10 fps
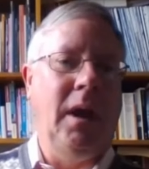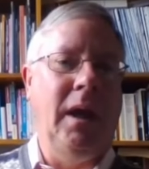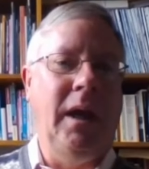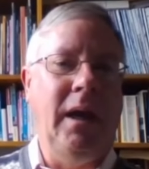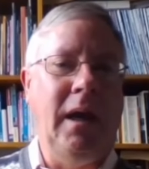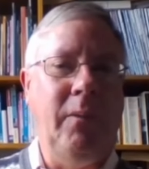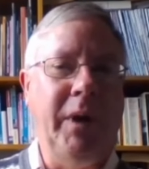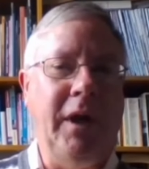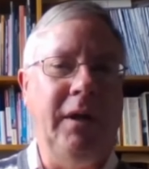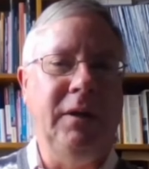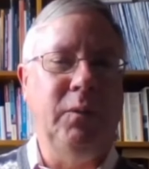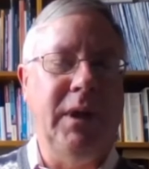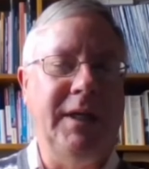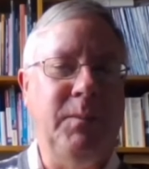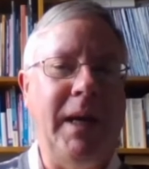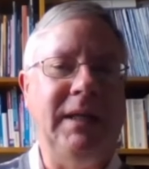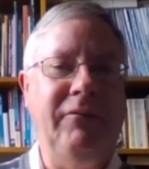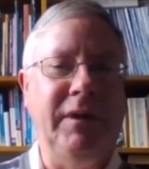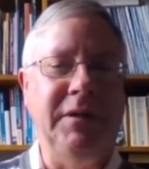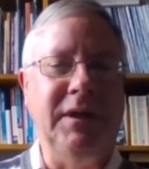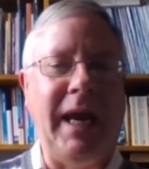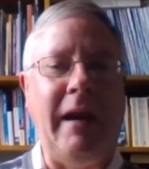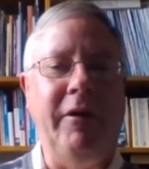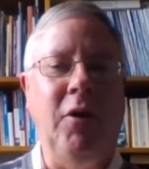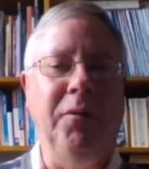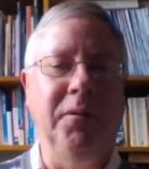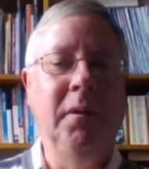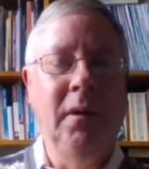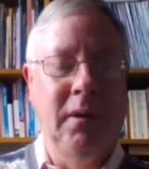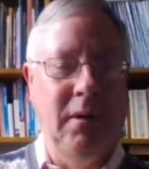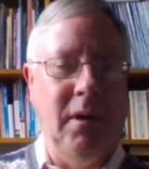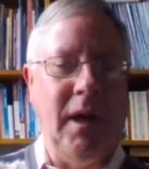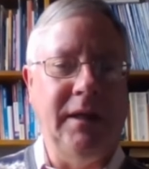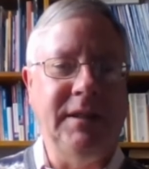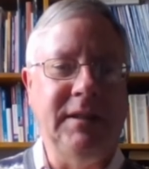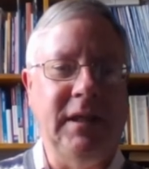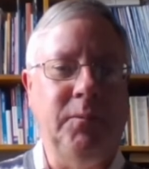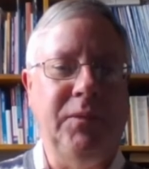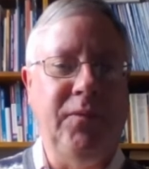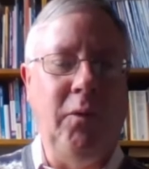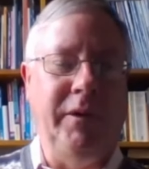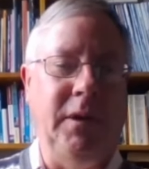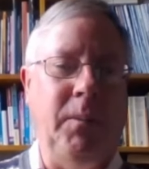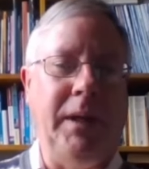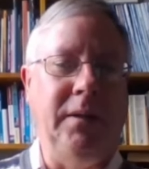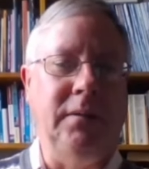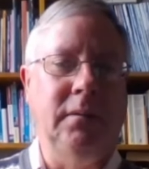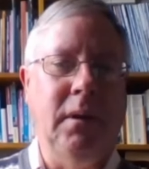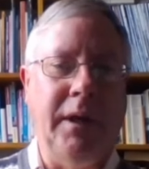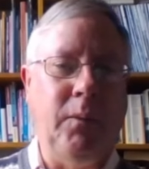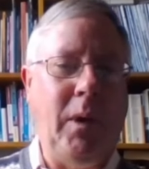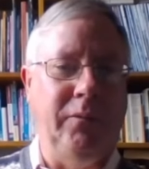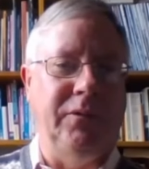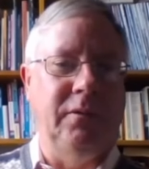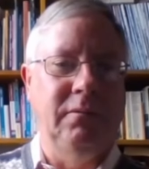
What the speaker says: and we're going to expect everything to carry on as it did before independence, and it won't.